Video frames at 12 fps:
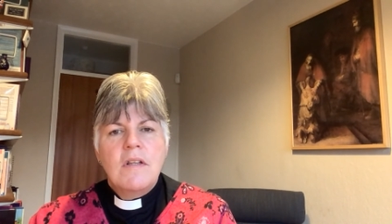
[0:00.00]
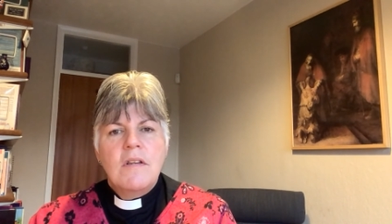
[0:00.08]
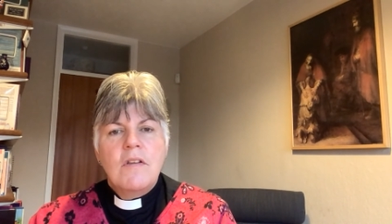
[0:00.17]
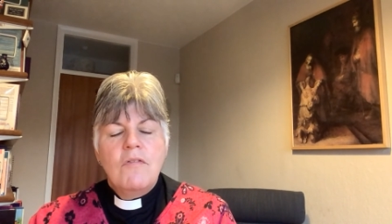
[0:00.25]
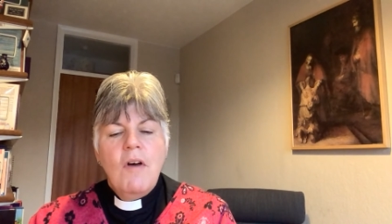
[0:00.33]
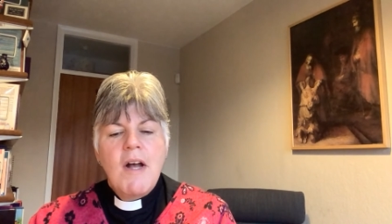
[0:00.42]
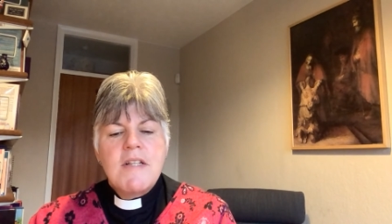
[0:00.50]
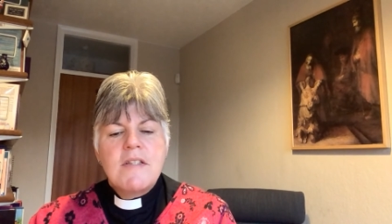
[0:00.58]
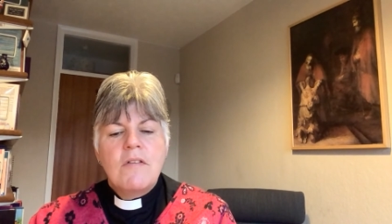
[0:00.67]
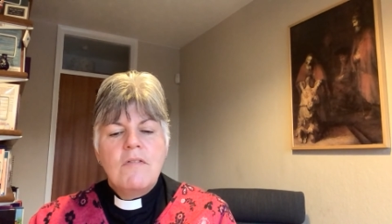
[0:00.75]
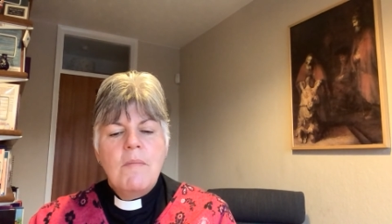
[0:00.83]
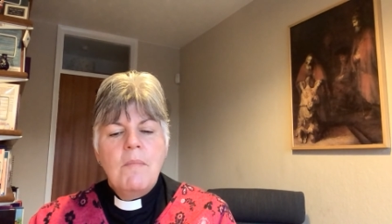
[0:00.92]
The
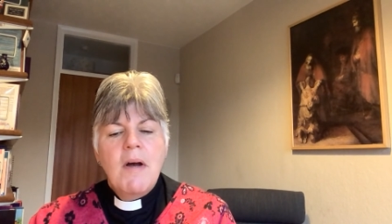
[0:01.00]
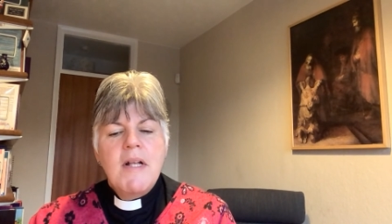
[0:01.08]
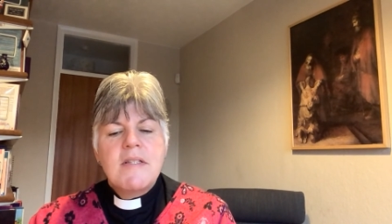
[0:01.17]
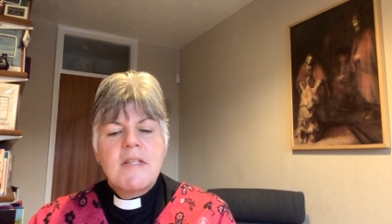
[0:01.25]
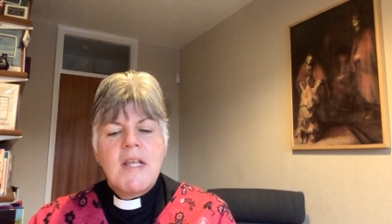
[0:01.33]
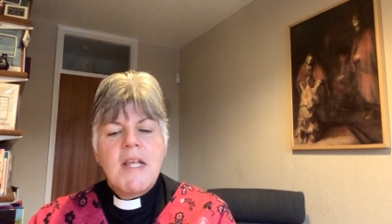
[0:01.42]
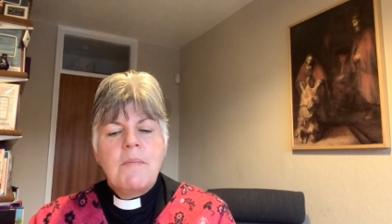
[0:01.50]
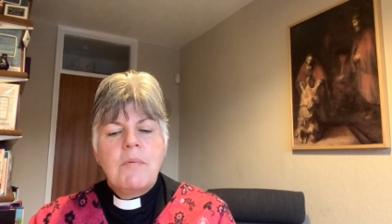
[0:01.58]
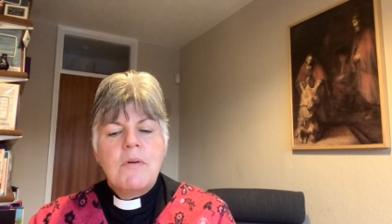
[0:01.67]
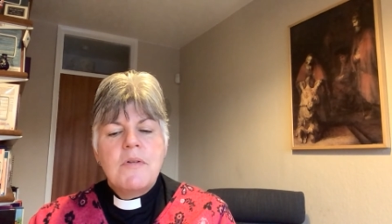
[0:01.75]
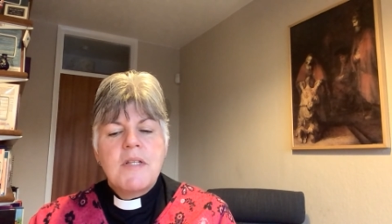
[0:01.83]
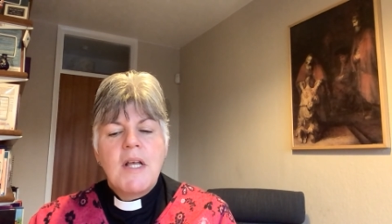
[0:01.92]
writer reminds the
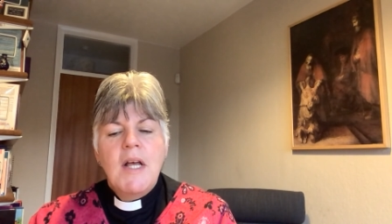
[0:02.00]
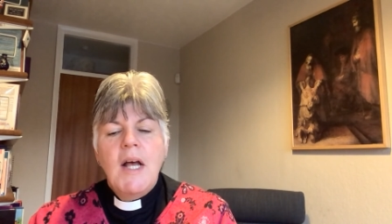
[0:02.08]
Hebrews